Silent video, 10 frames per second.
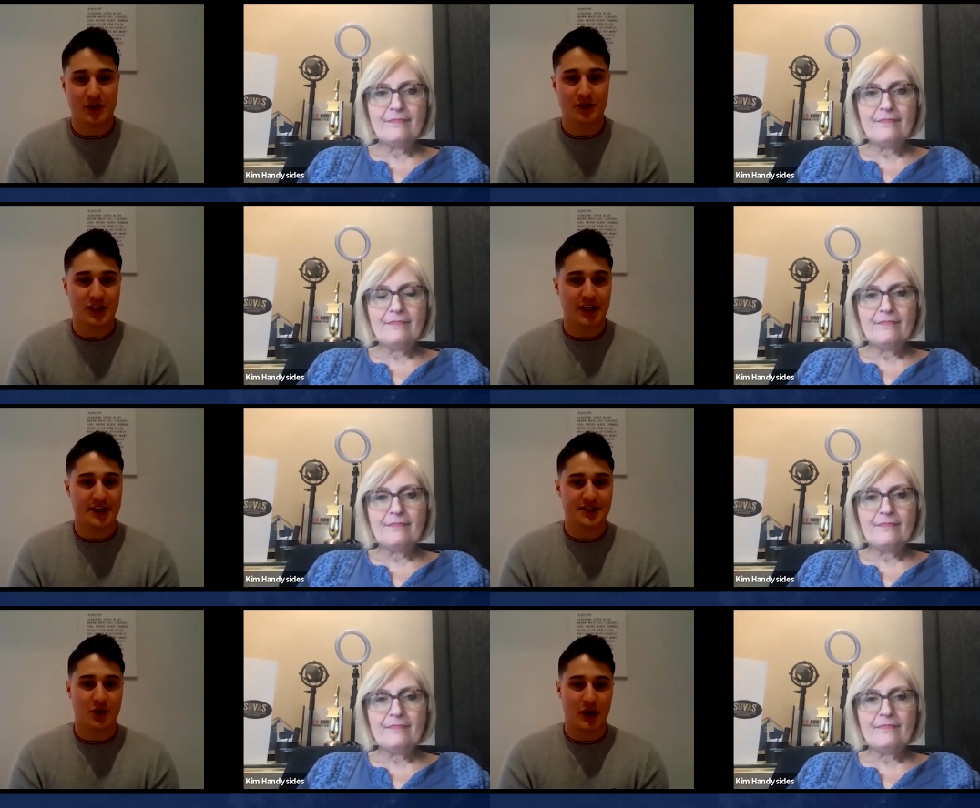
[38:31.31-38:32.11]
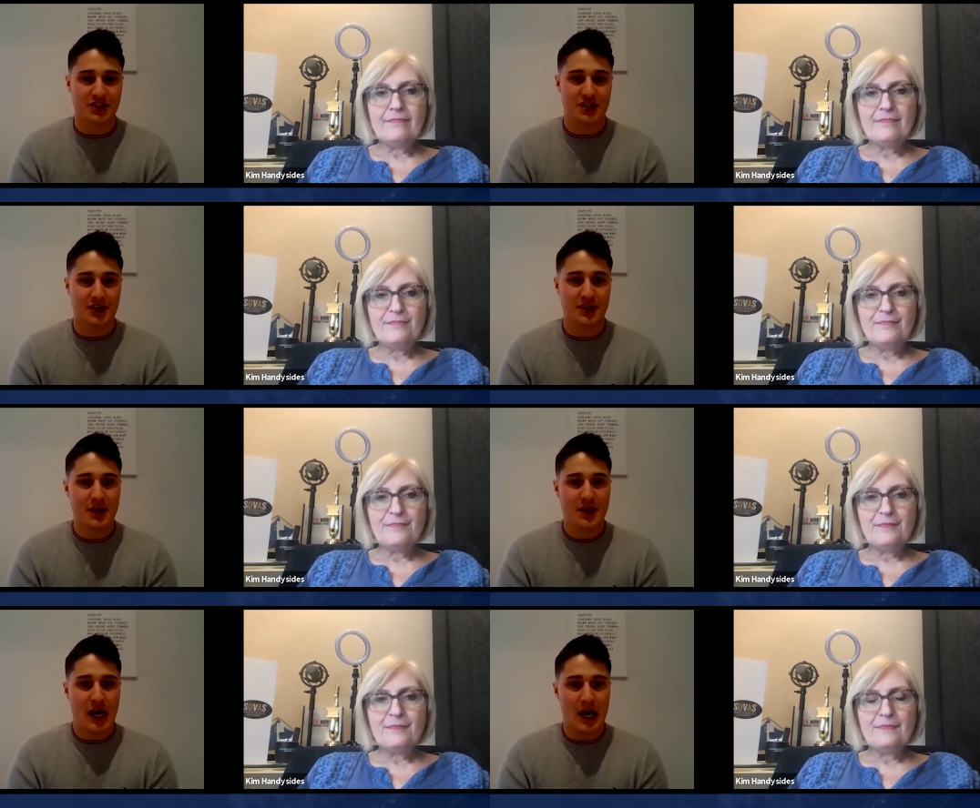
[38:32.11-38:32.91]
Speaker 1: So Doug has a
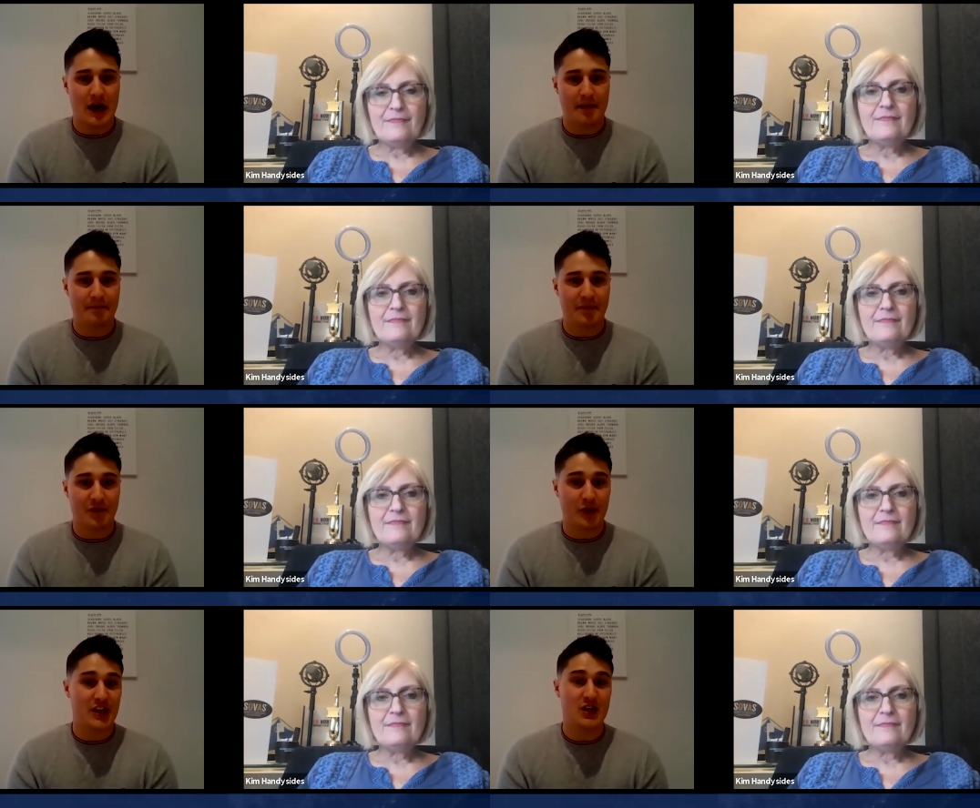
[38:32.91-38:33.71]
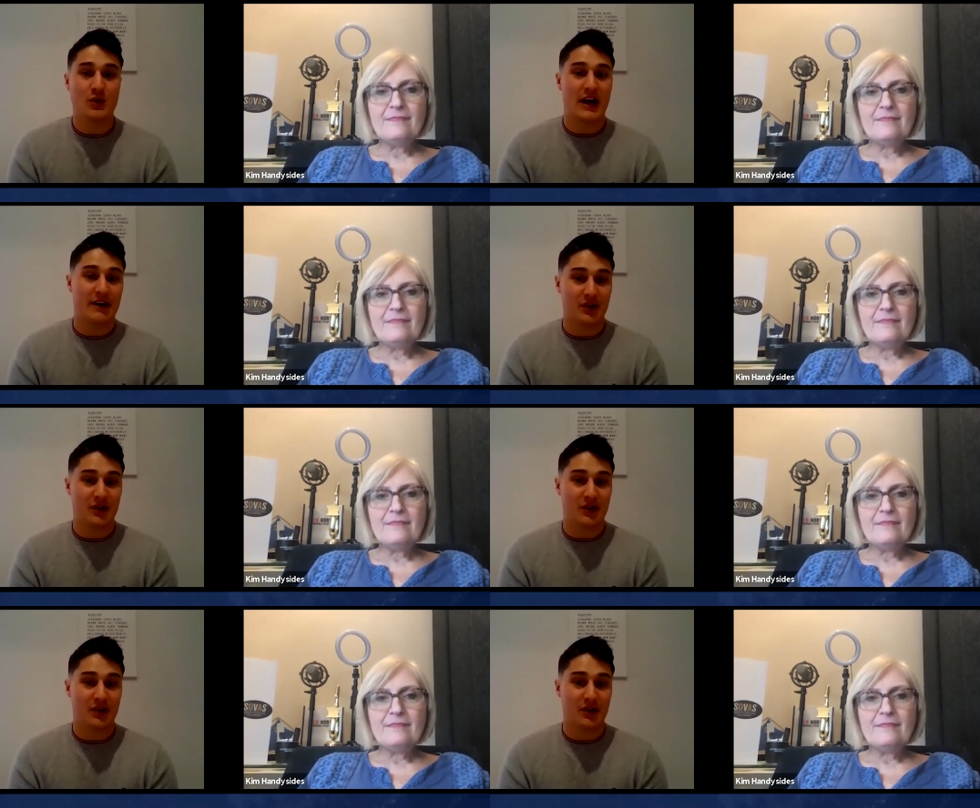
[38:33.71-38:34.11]
question. Um, further, you